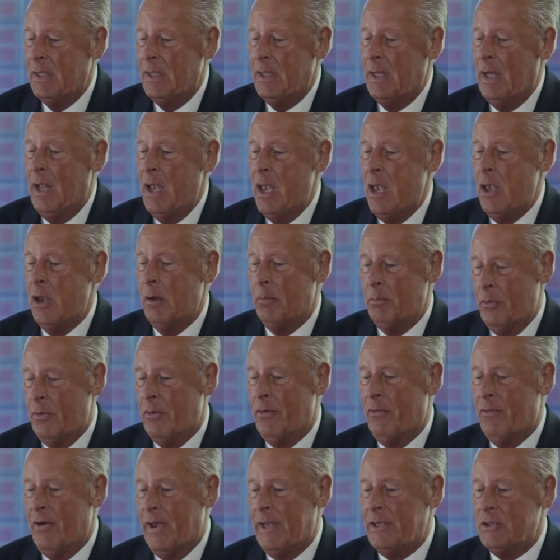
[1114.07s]
A number
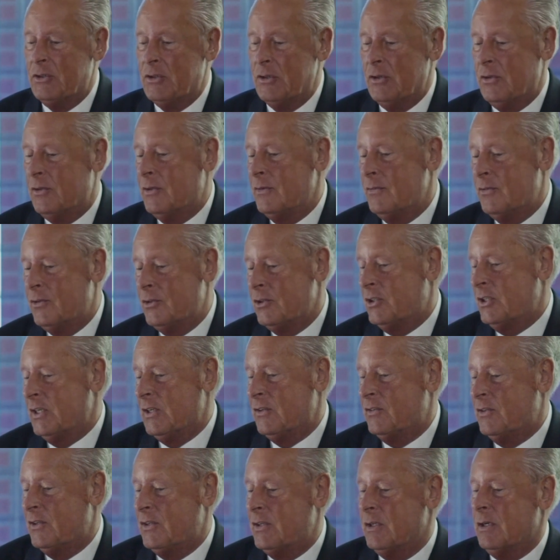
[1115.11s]
of agents have
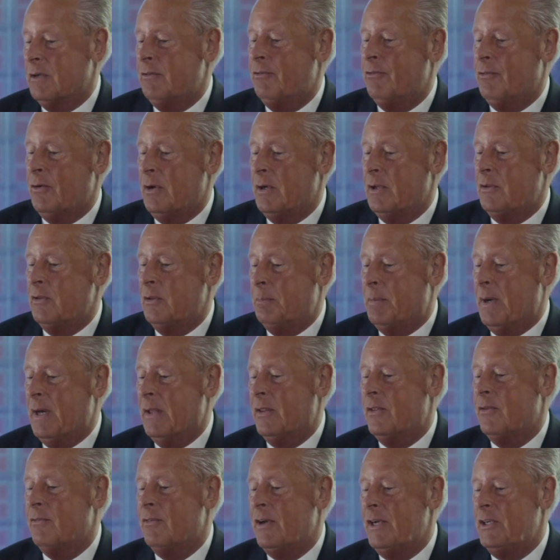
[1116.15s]
suggested I follow the
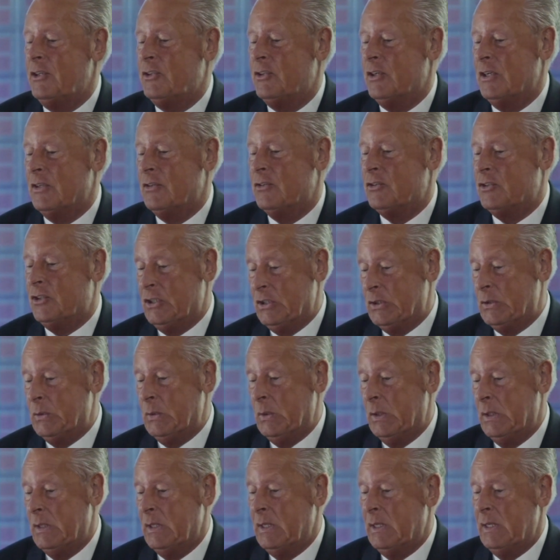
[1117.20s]
path of HS2
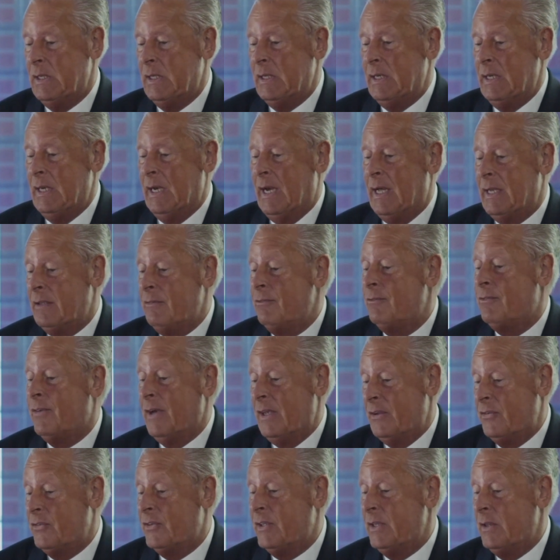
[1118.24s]
and
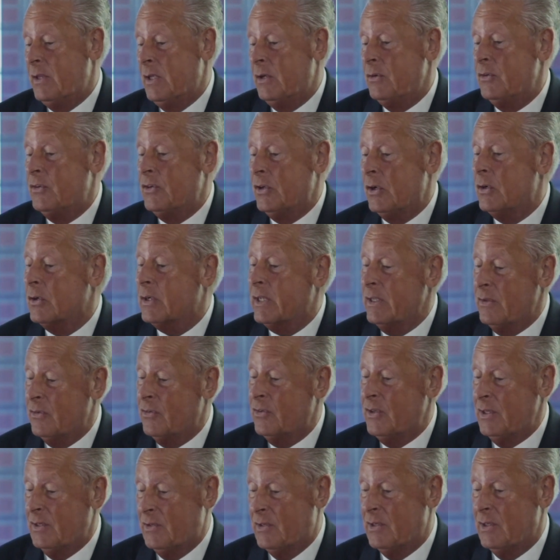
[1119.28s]
invest in those target
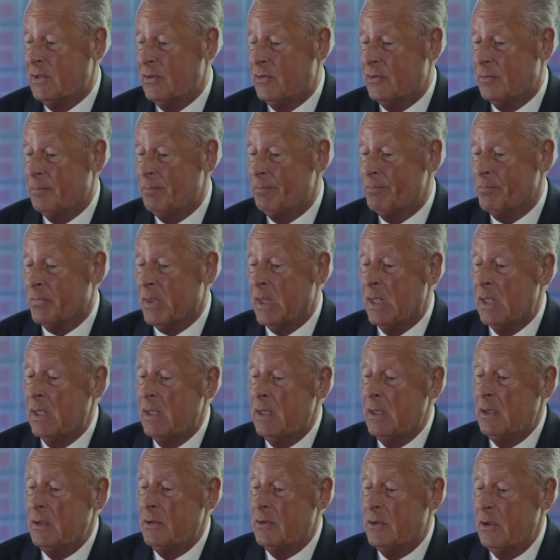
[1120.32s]
cities.
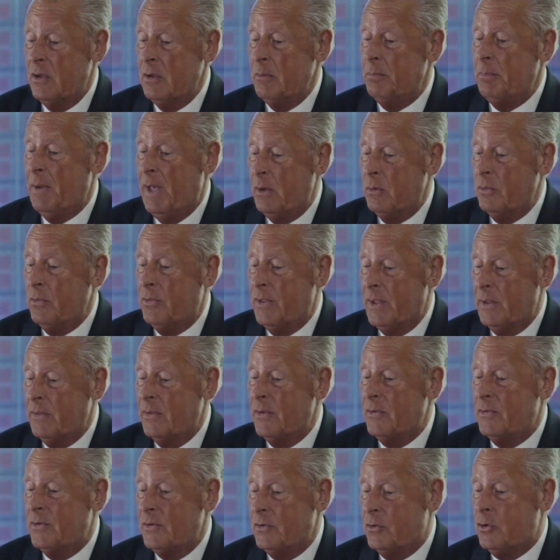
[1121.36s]
Do the panel think
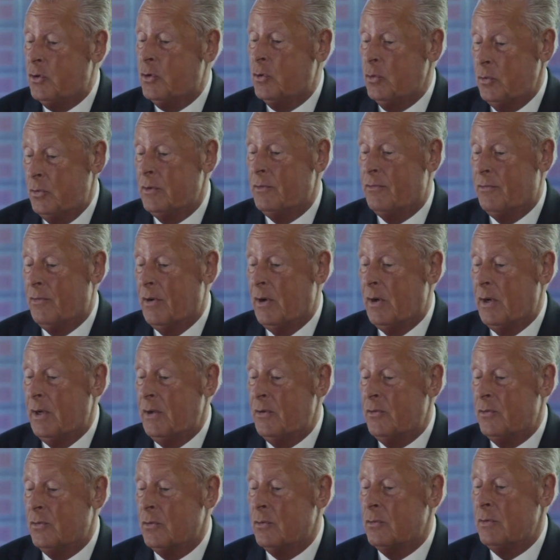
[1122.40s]
this is good
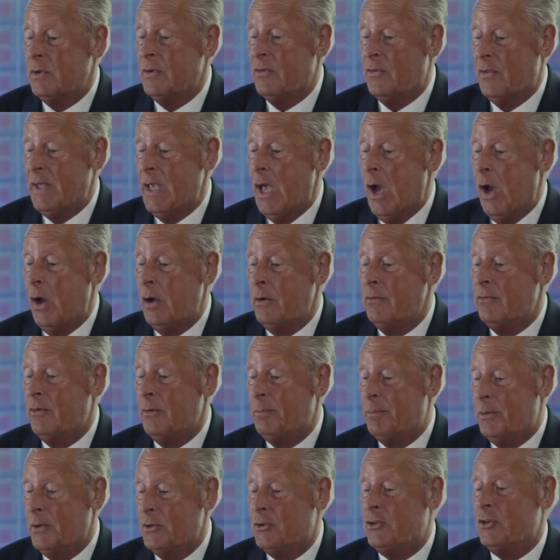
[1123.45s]
advice, or is the over
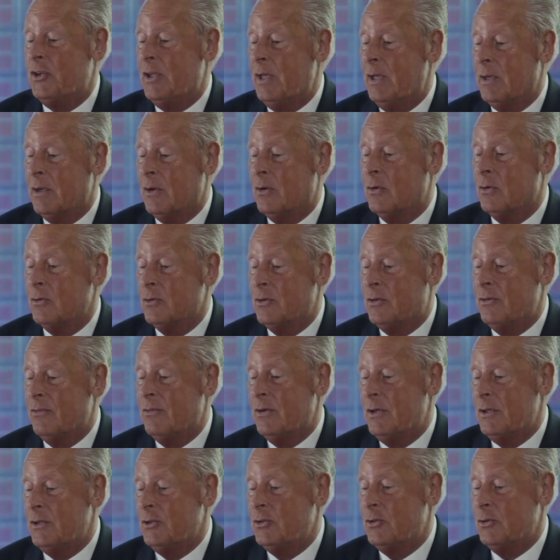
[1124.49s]
budget and
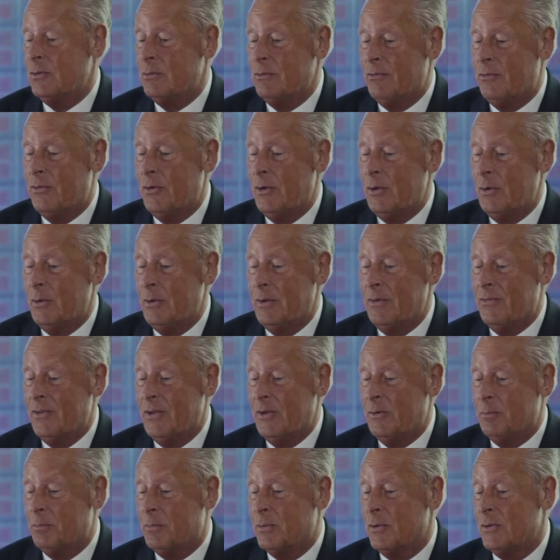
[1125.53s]
controversial view of
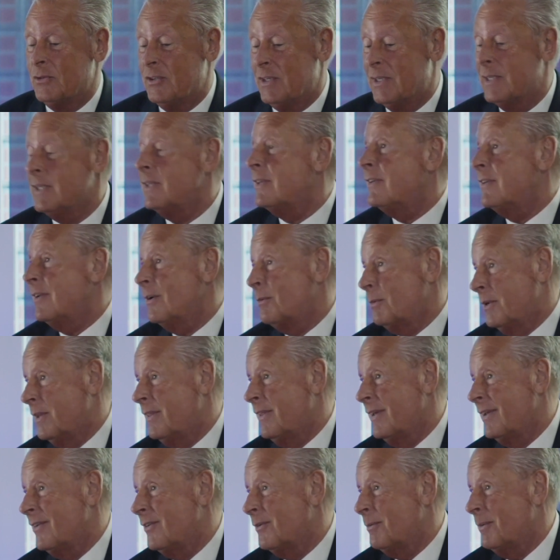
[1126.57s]
this project, you can tell what he
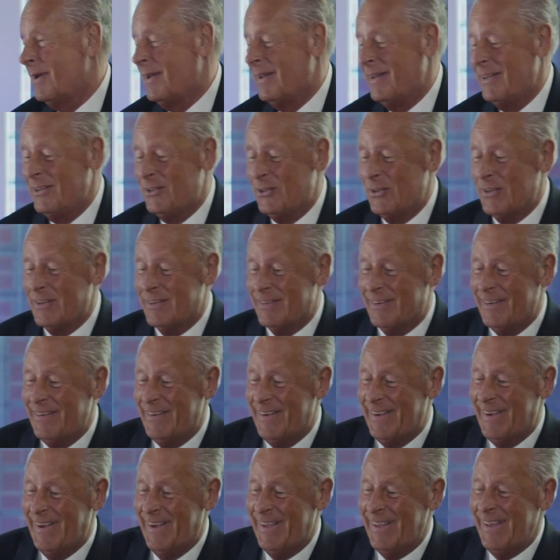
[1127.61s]
thinks about
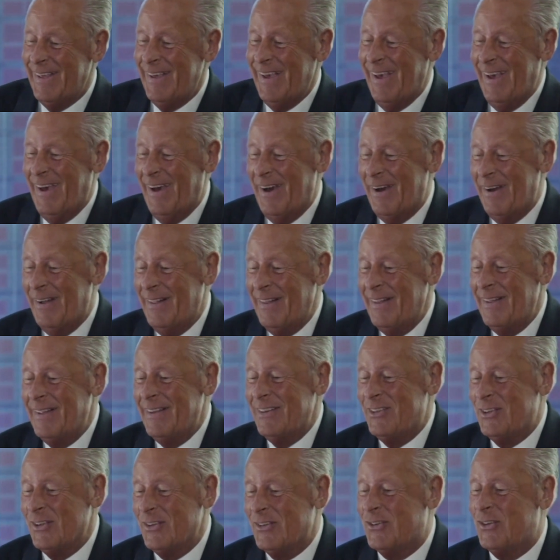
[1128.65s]
HS2,
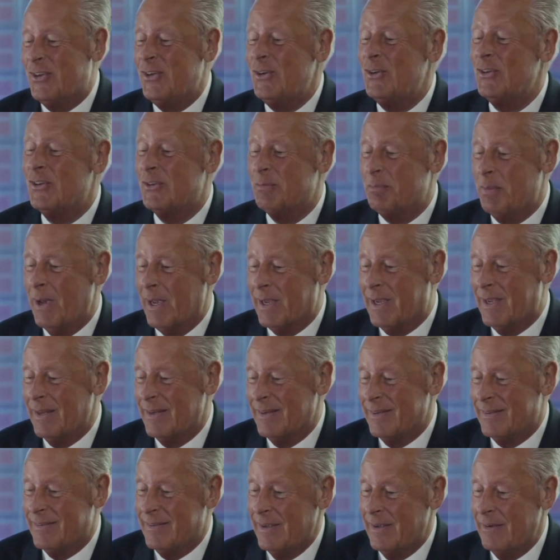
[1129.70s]
just too
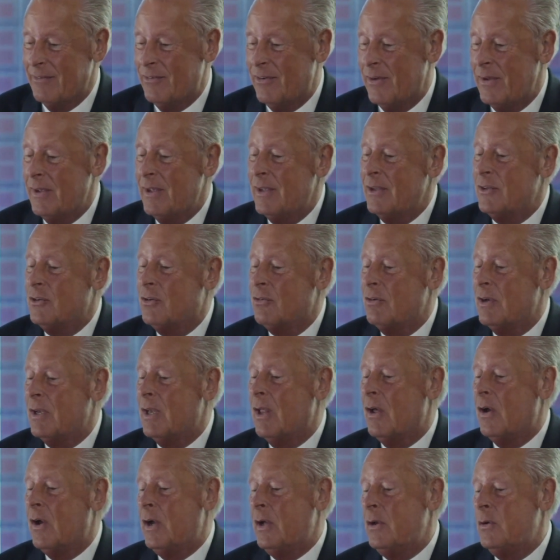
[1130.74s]
speculative to
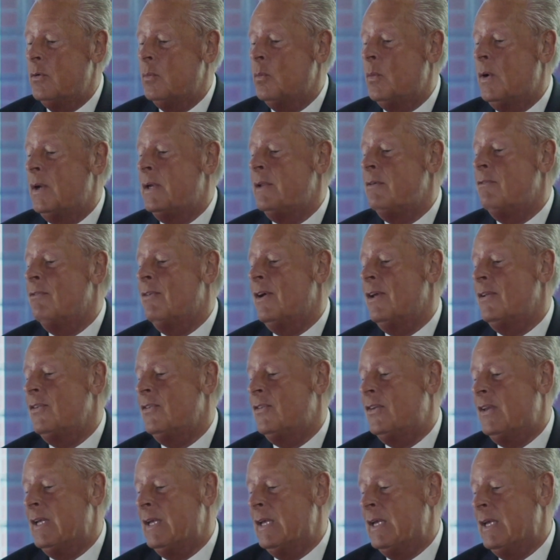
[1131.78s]
rely on when
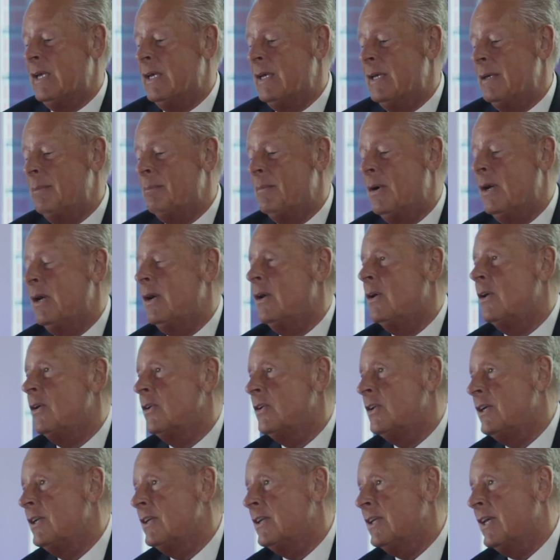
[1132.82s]
investing my
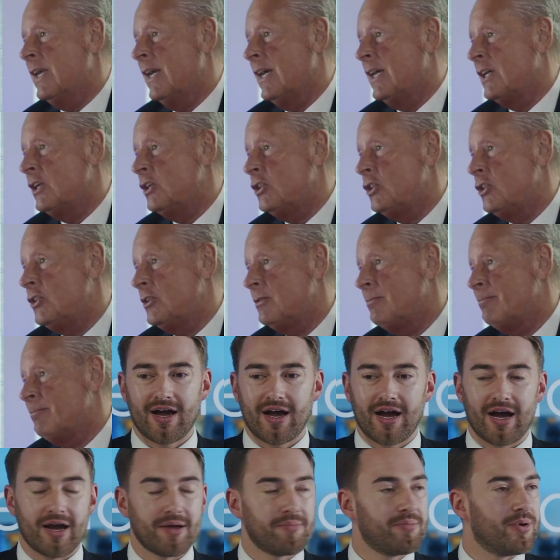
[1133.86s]
hard-earned cash?
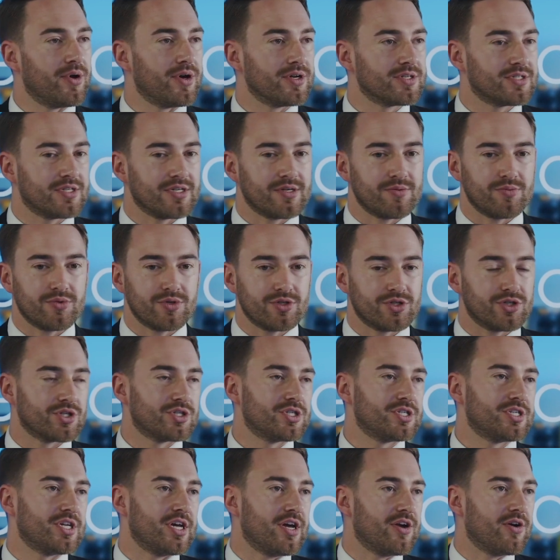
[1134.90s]
I personally would
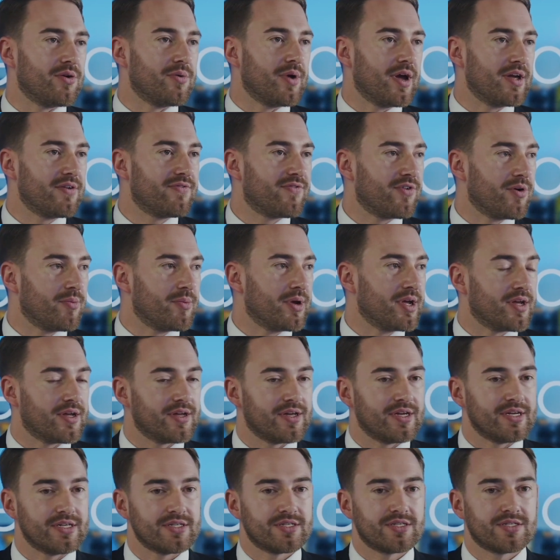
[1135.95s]
just steer away from it.
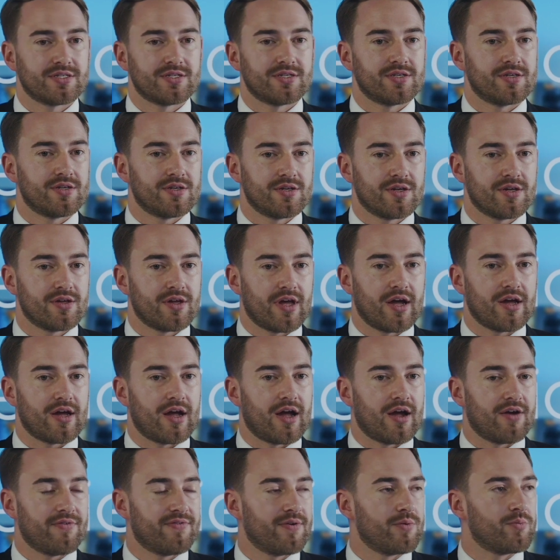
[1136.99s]

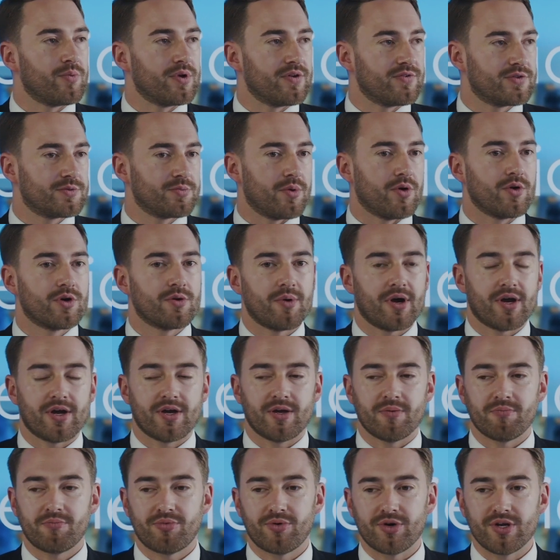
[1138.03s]
I think we've spoke about it
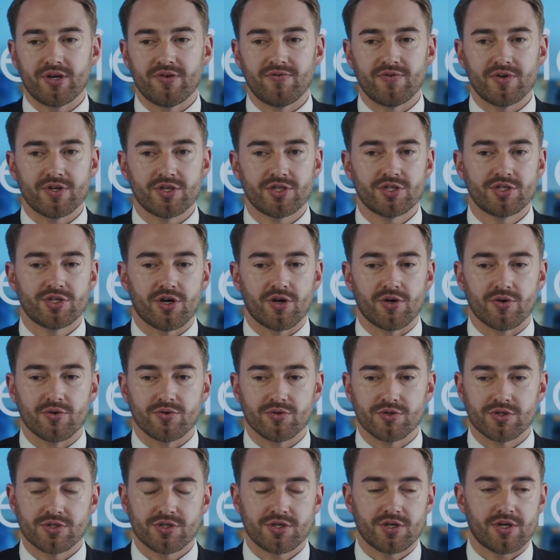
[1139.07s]
in previous
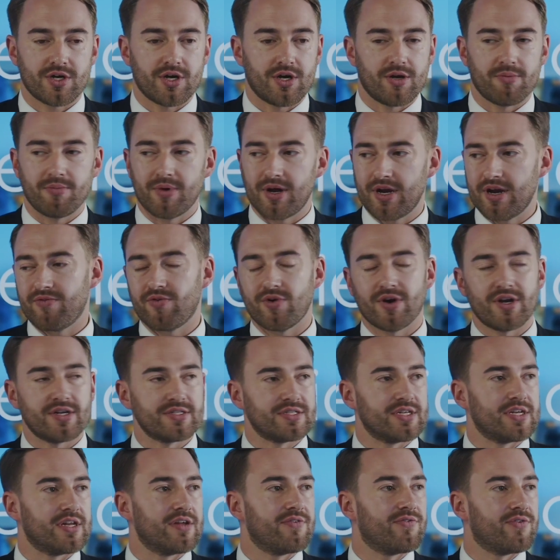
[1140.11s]
shows, and everyone
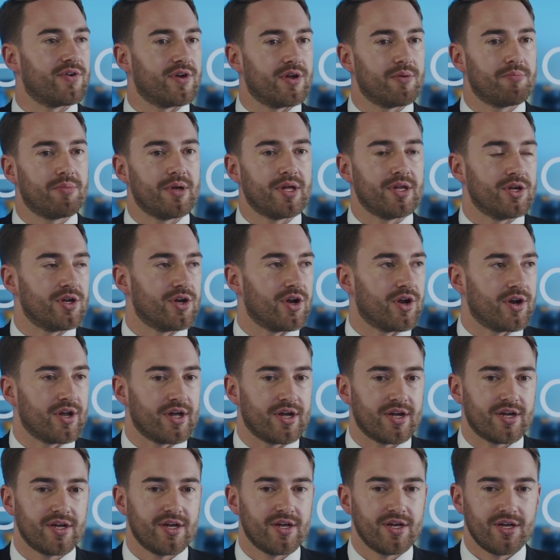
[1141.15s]
has a different opinion on
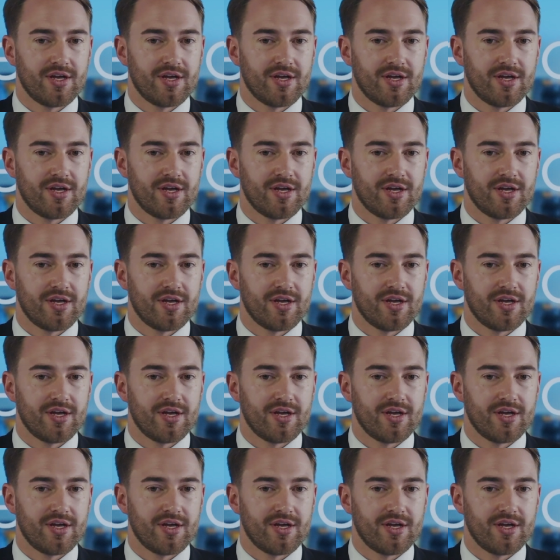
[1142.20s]
it.